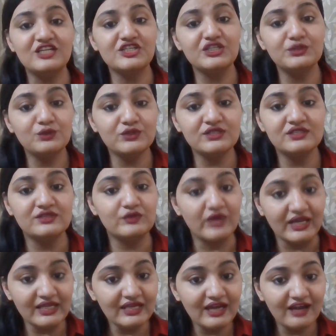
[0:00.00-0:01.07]
she was
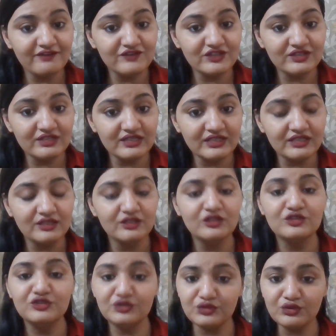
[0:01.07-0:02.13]
running after it,
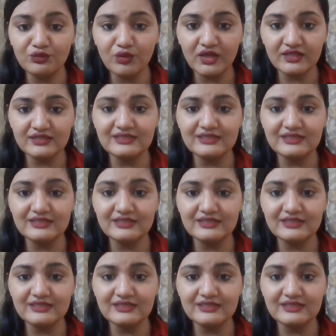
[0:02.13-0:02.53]
you know what?